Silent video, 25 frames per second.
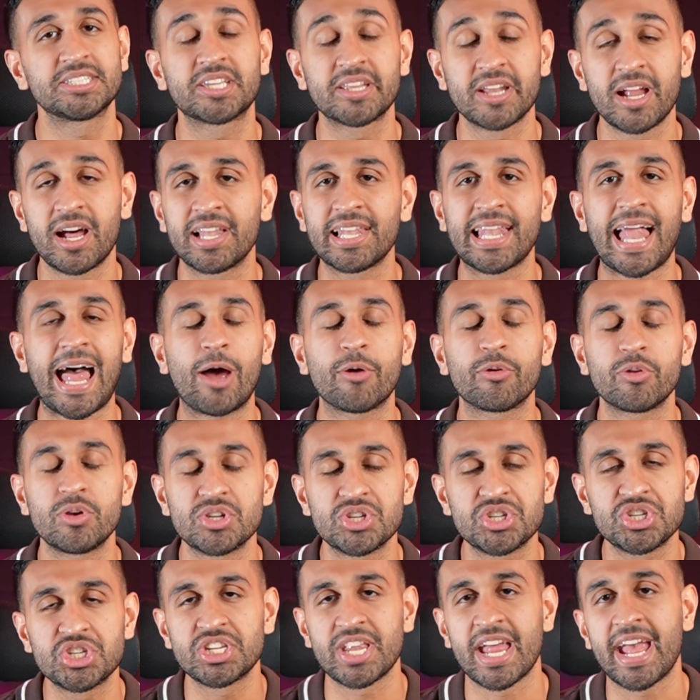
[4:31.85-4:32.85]
is going to allow you to
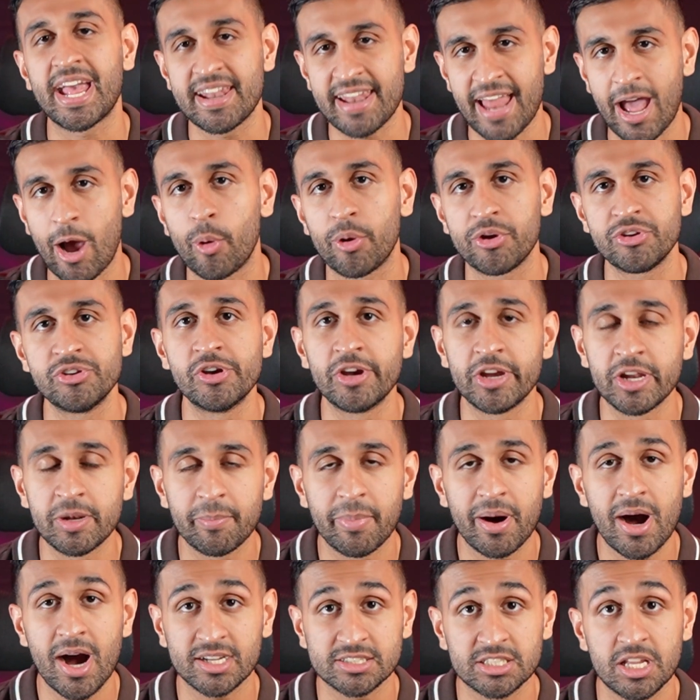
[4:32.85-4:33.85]
stand out in your
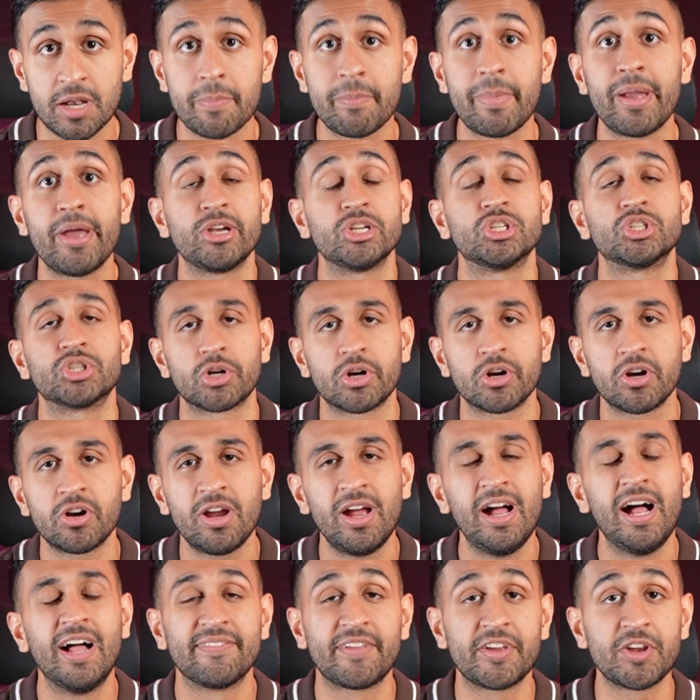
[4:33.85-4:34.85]
inbox and make
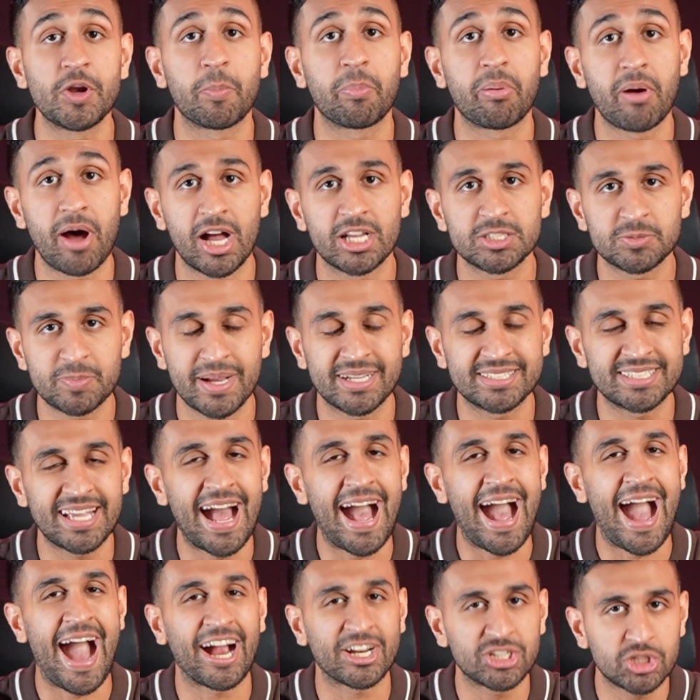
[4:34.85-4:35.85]
sure that your prospects
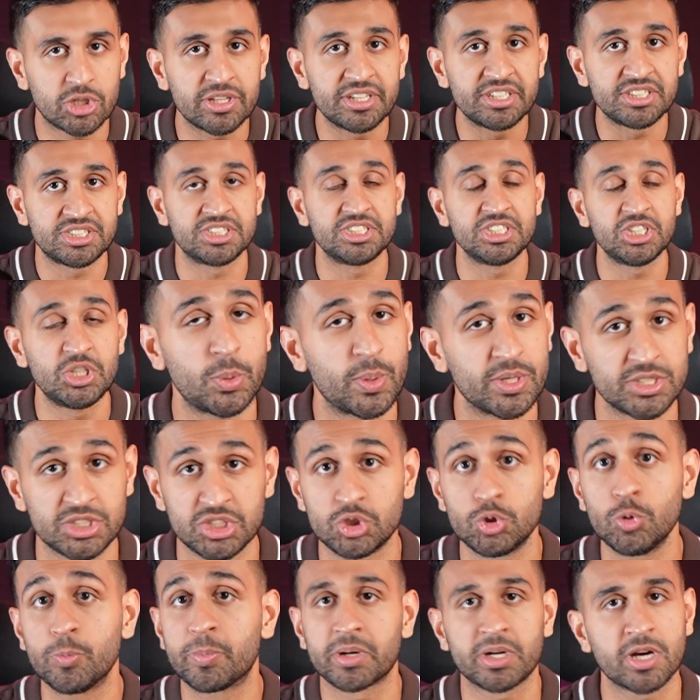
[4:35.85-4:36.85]
actually see you as
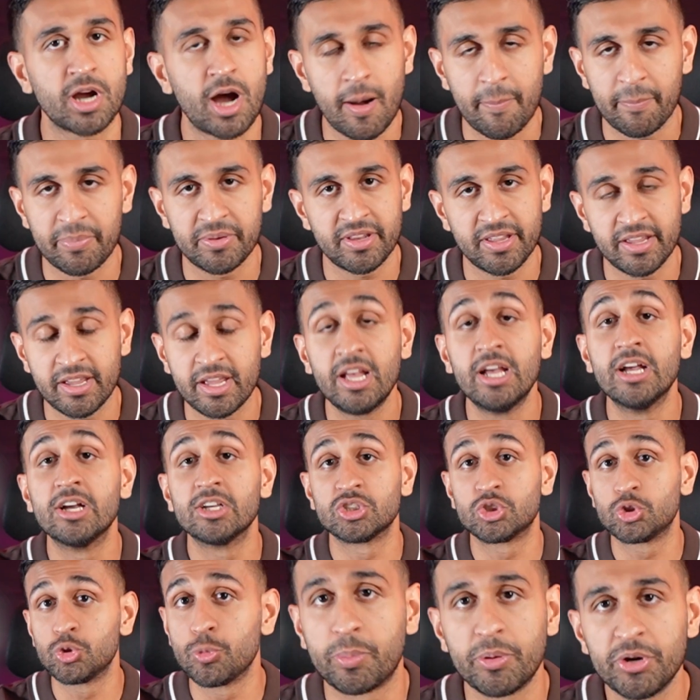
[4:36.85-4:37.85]
super competent,
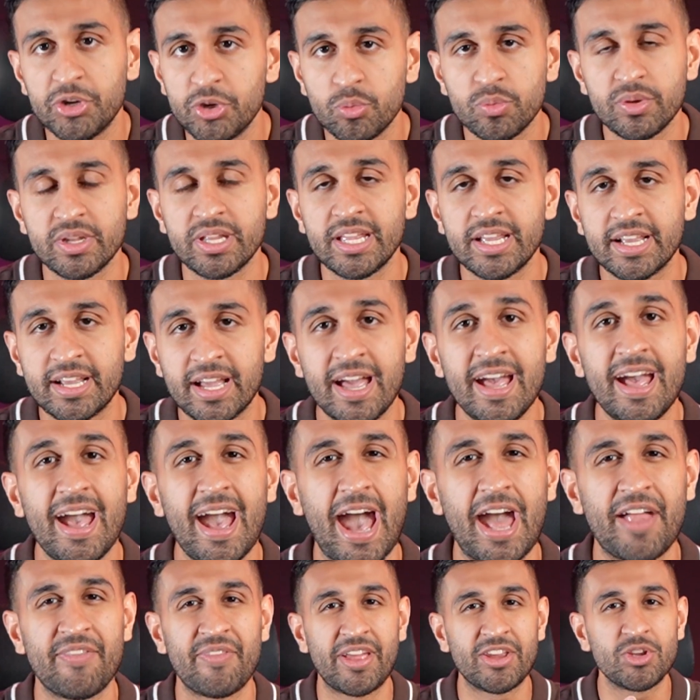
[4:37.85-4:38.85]
super unique,
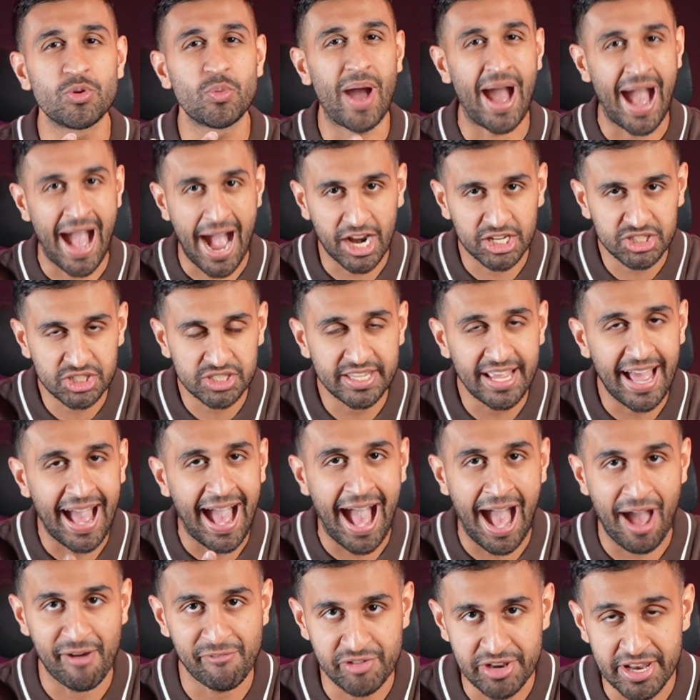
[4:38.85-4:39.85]
and that you actually
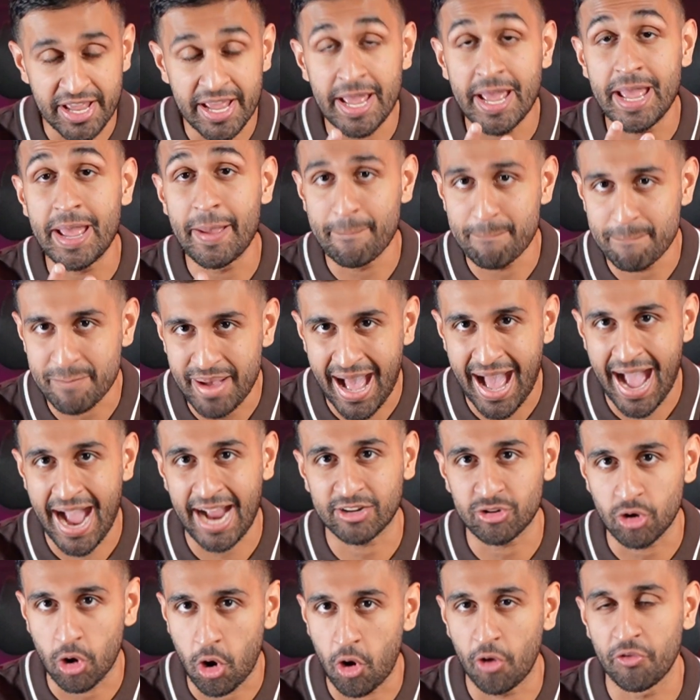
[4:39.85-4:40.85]
have an
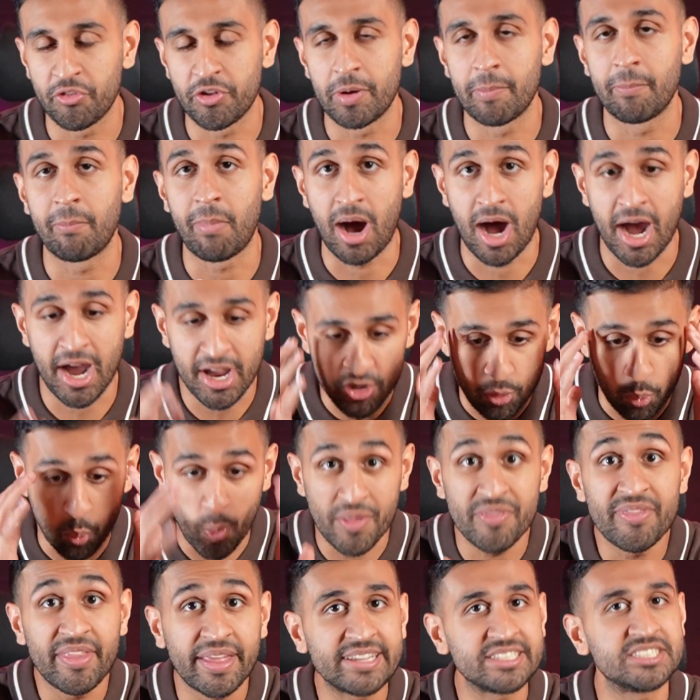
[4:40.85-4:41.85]
impact on their mind
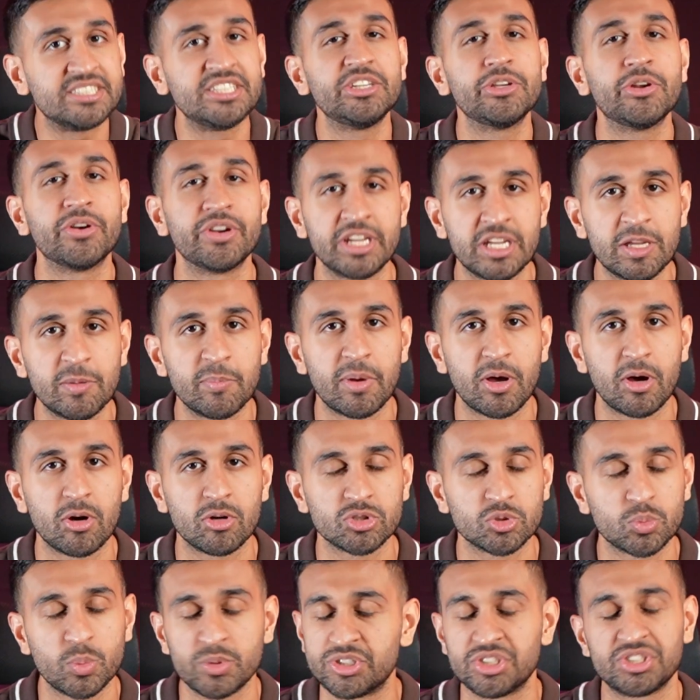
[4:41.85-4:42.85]
when they see your
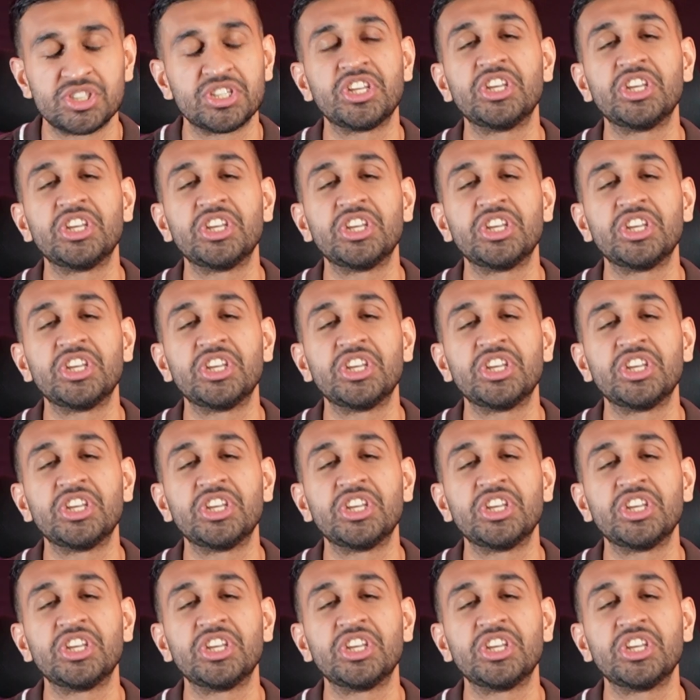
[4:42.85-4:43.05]
emails, which is